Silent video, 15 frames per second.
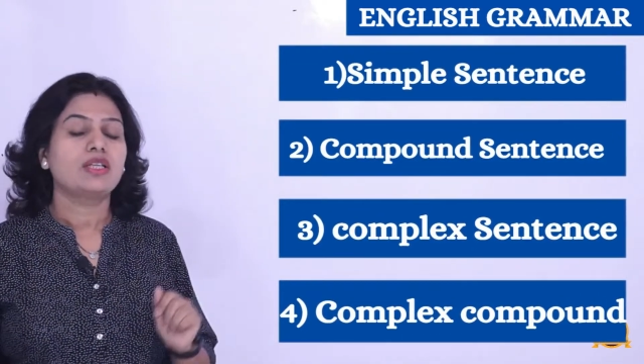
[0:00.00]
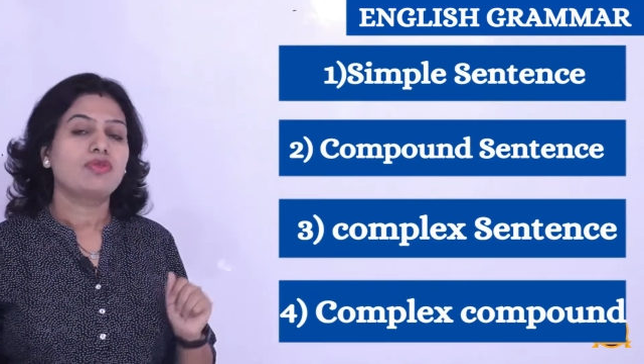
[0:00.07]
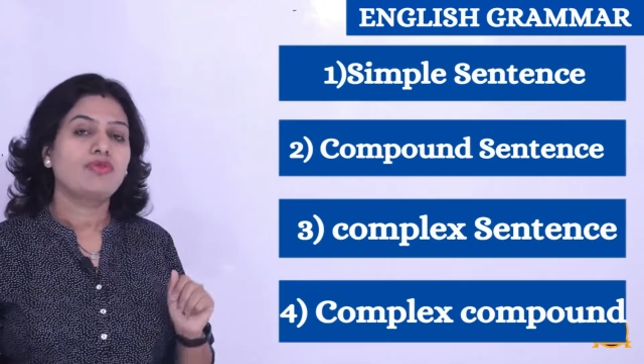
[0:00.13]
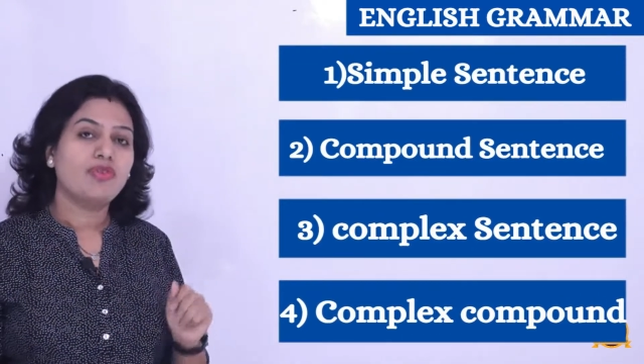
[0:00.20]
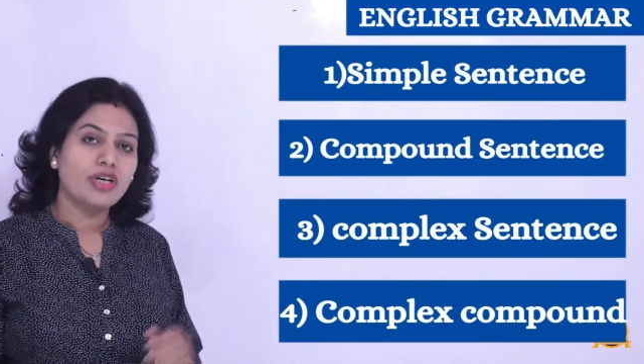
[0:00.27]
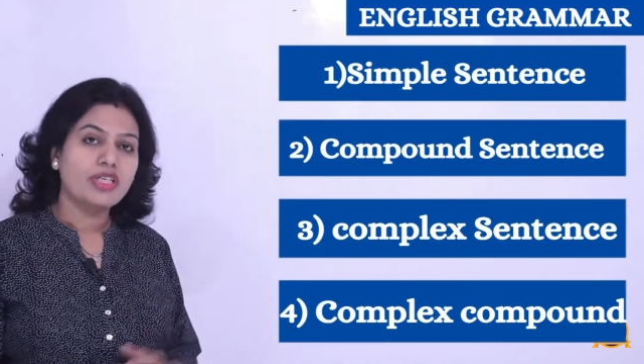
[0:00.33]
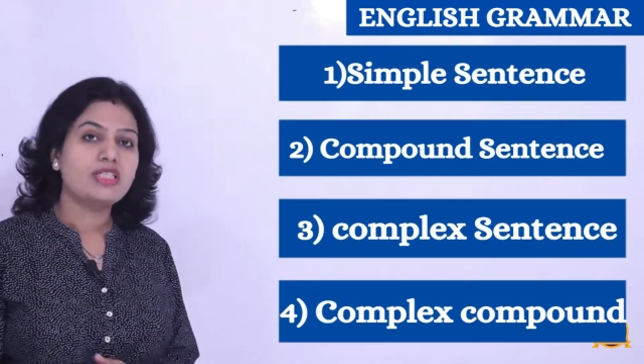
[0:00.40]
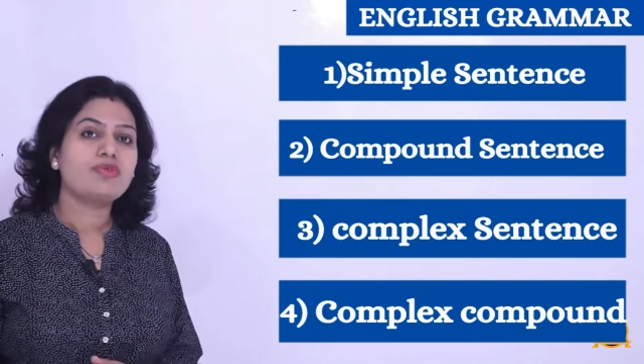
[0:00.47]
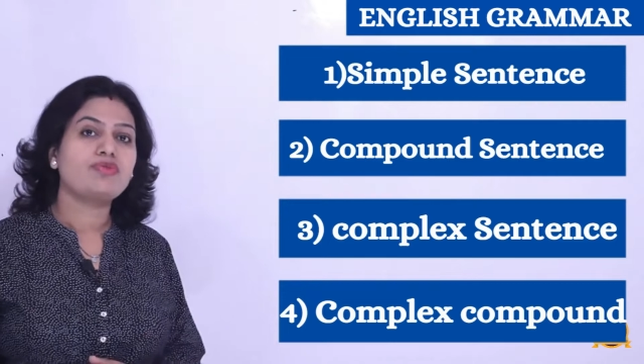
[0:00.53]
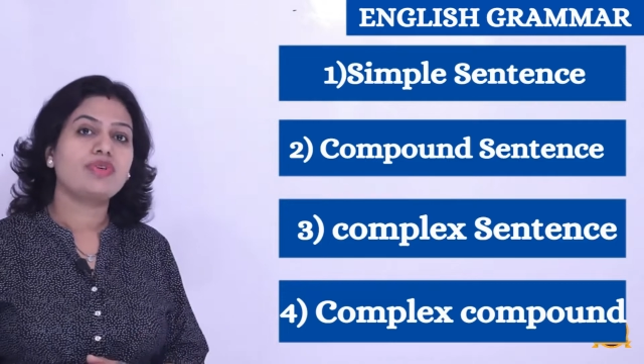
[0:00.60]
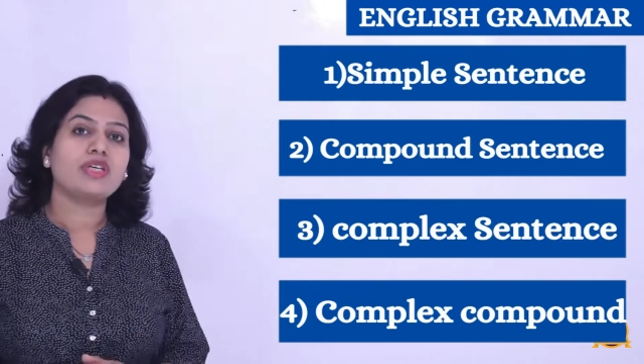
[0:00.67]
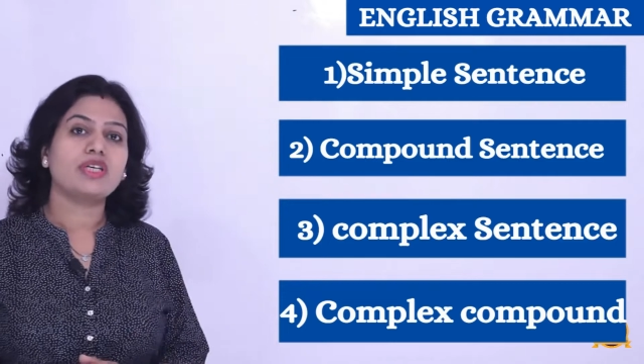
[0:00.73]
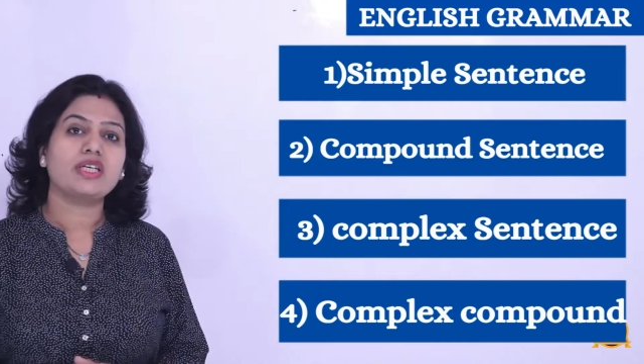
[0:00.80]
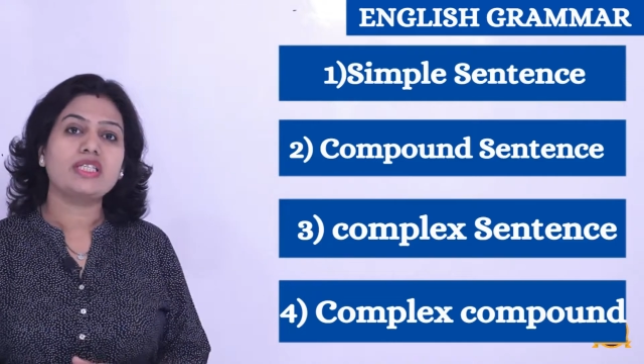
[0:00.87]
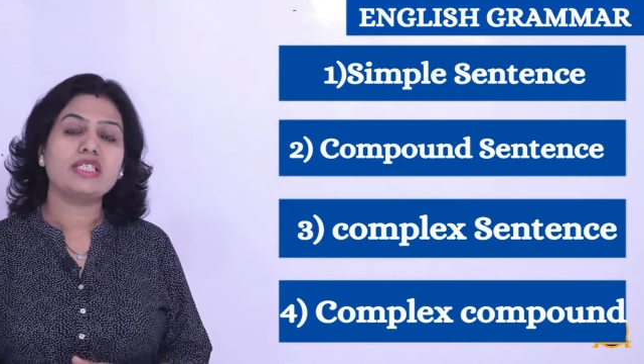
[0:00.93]
First
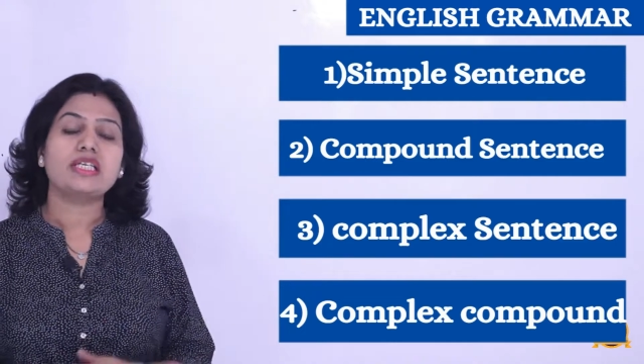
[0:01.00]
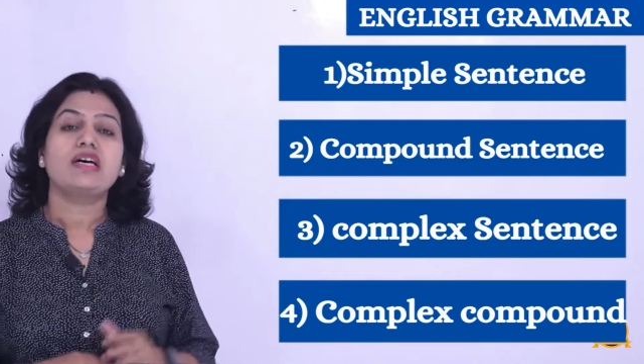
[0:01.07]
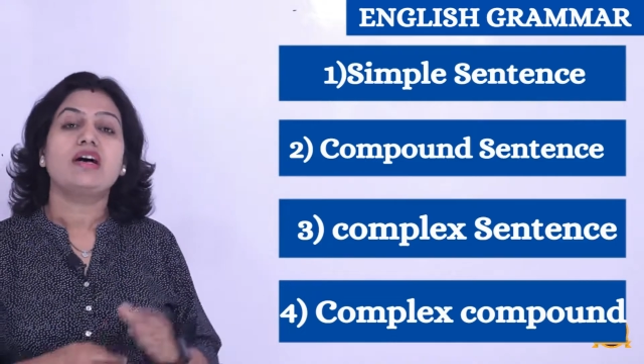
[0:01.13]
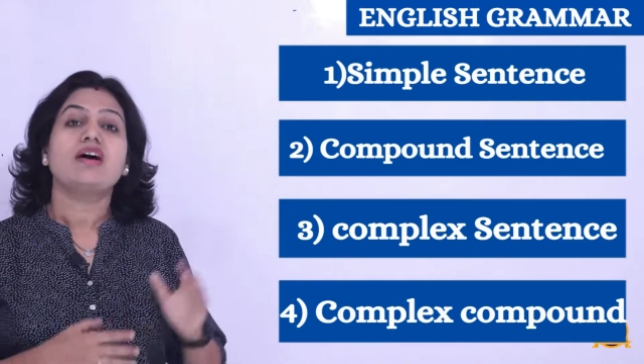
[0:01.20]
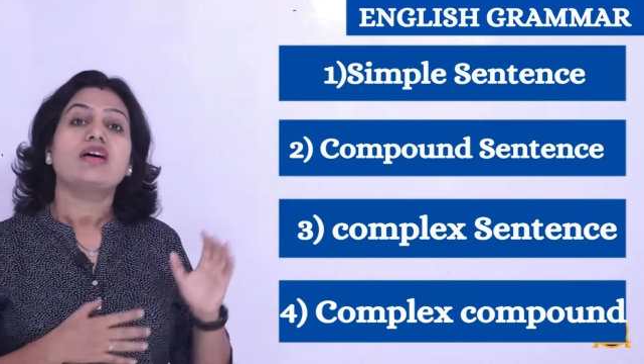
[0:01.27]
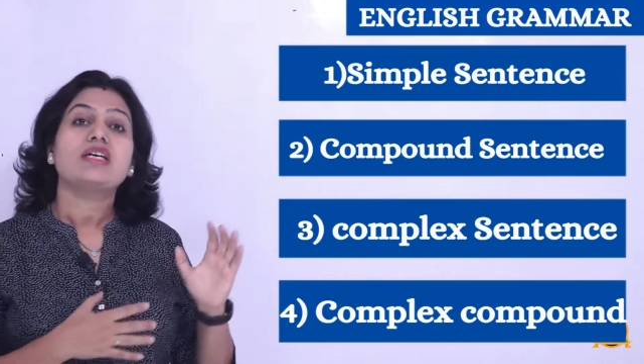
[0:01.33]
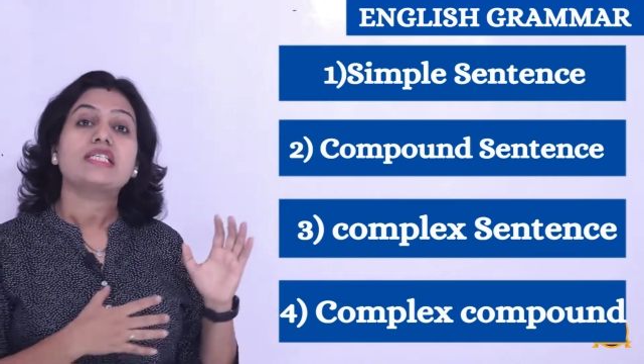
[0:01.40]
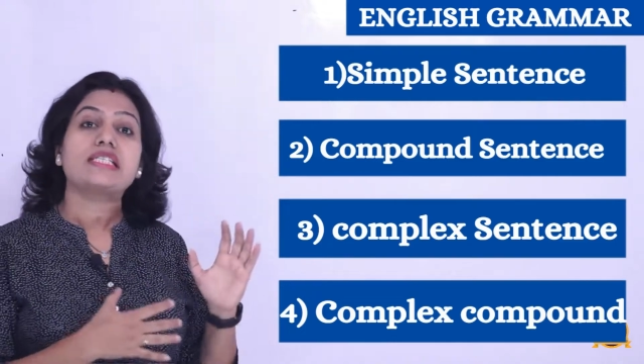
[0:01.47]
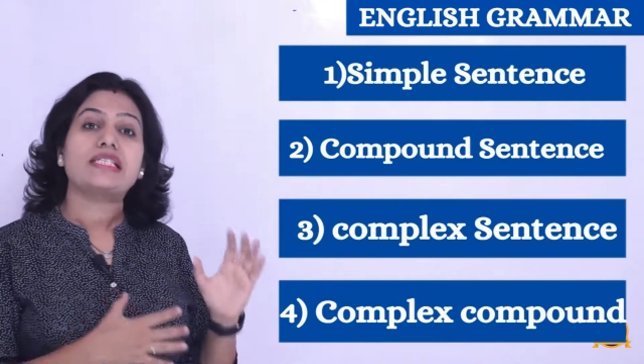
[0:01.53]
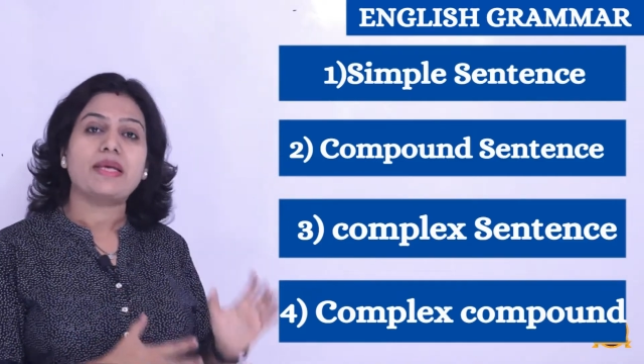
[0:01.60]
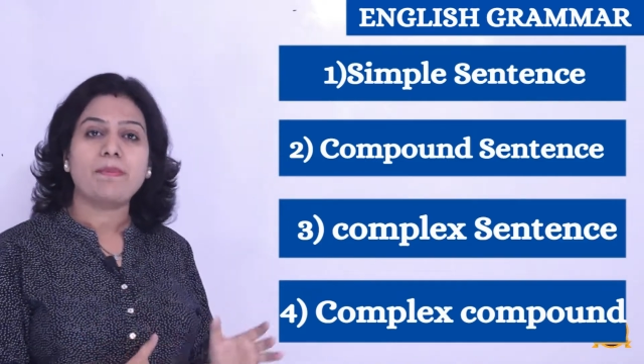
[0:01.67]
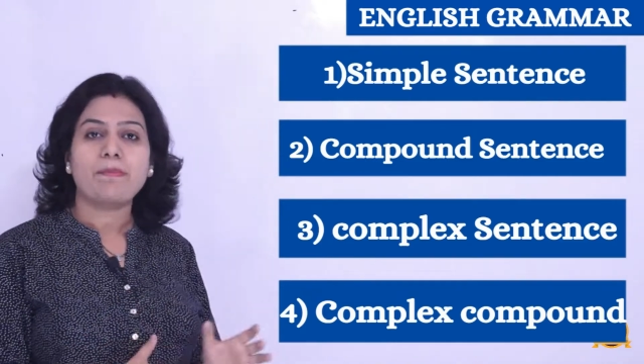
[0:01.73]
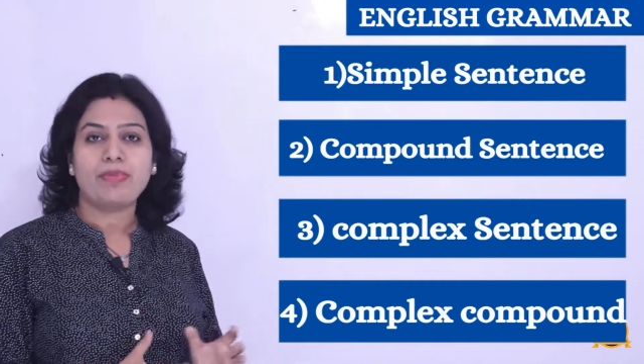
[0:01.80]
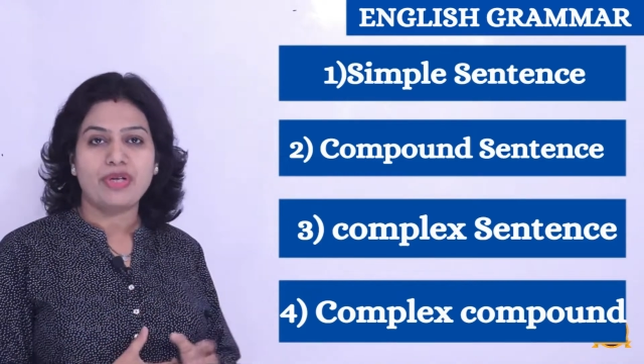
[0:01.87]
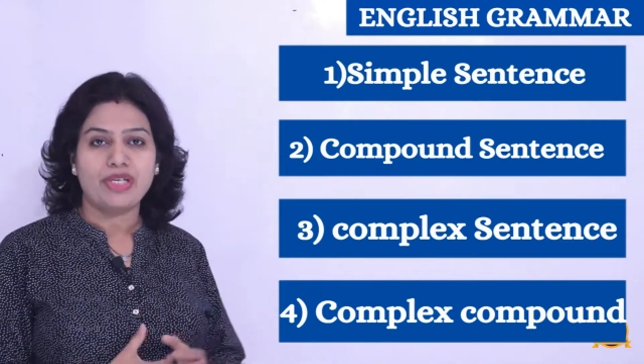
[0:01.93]
one is a
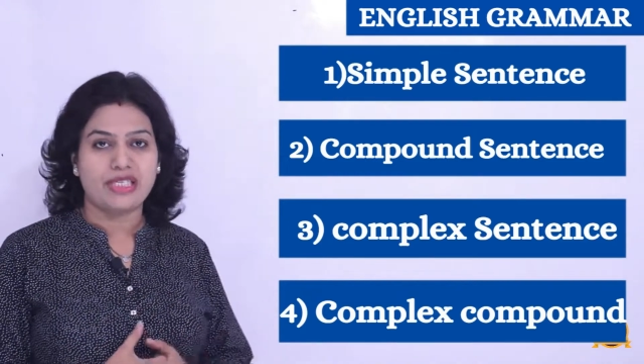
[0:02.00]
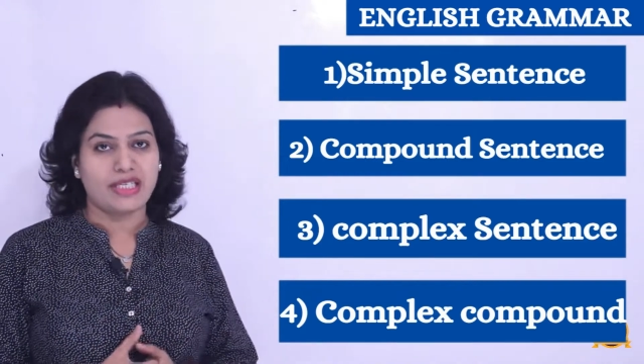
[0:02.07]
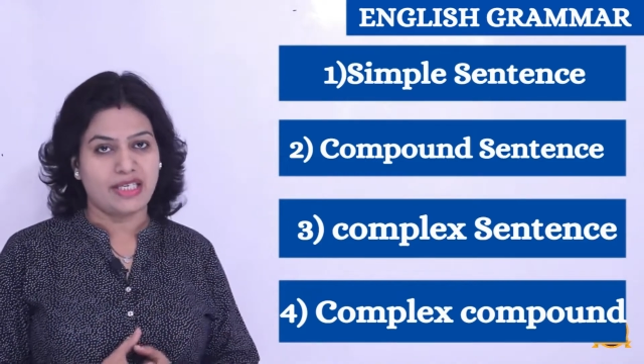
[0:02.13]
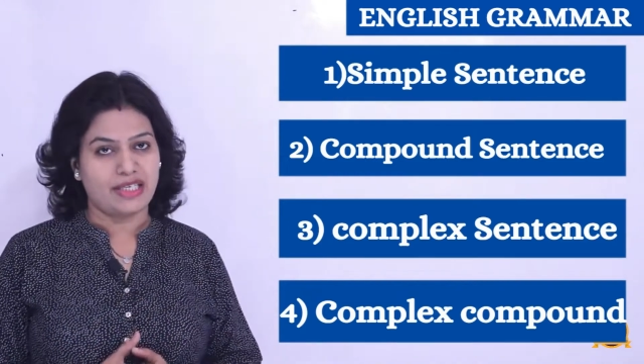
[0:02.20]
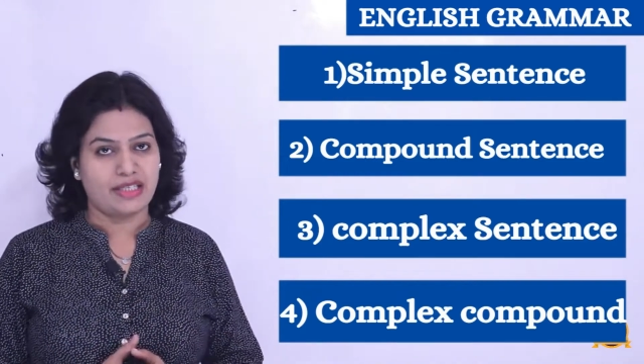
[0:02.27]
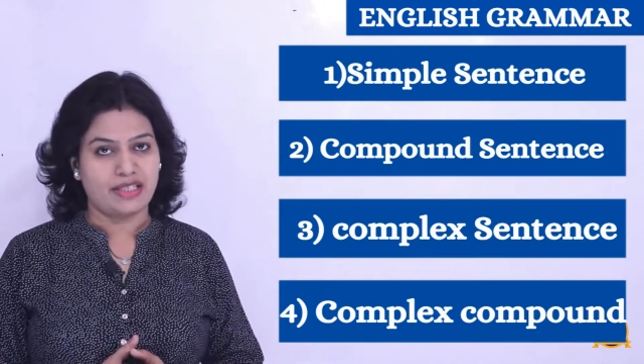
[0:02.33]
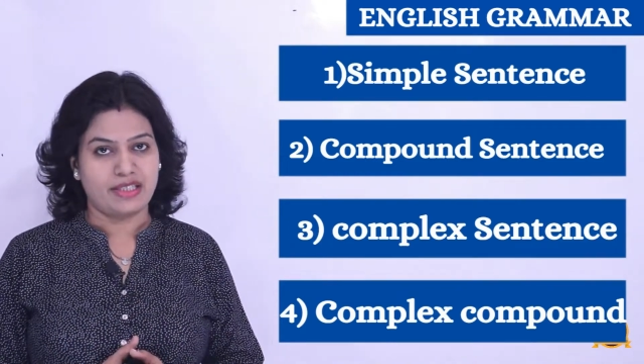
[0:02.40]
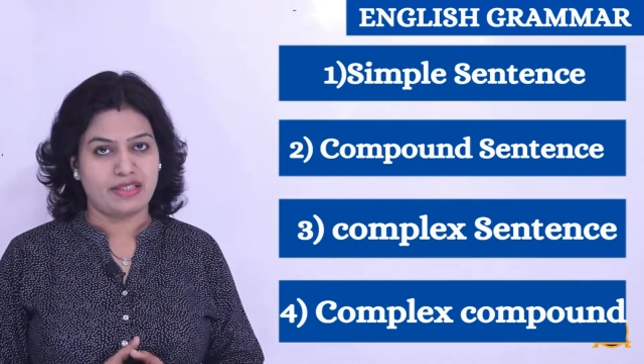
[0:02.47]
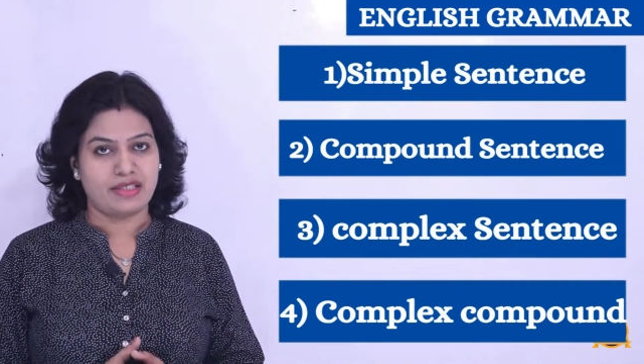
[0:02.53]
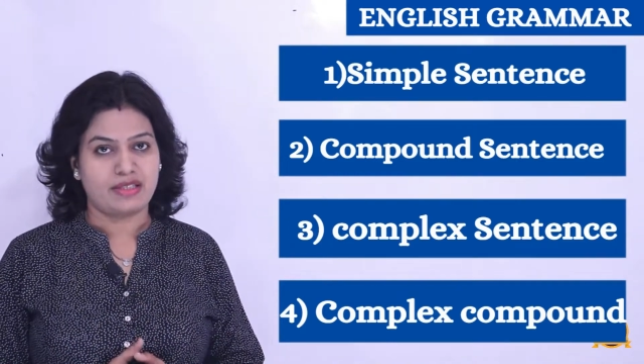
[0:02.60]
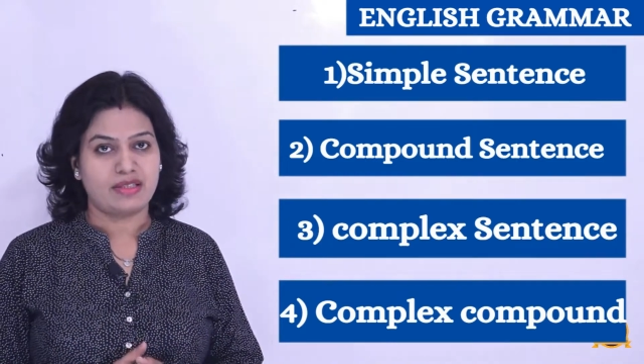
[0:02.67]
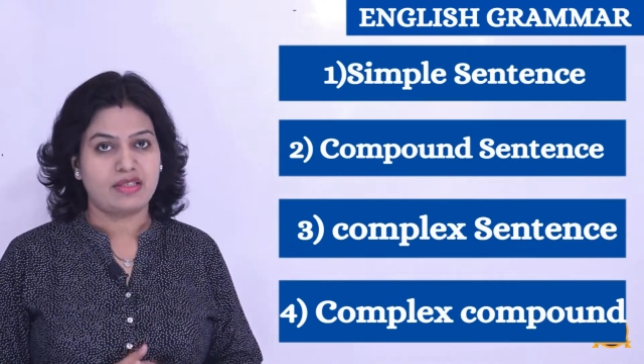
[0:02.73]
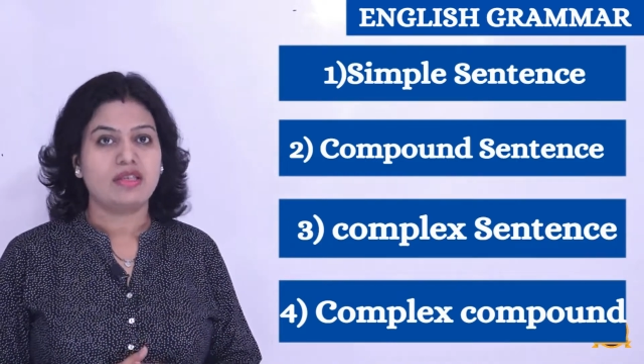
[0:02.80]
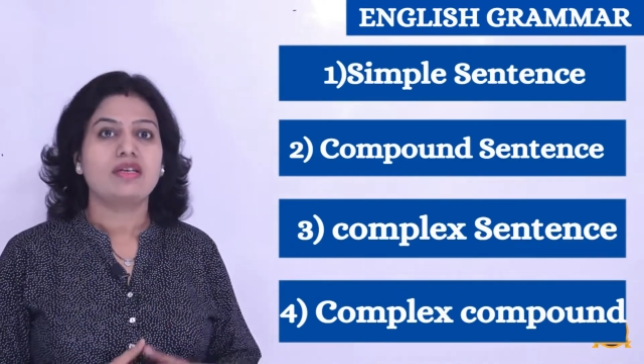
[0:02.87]
simple sentence.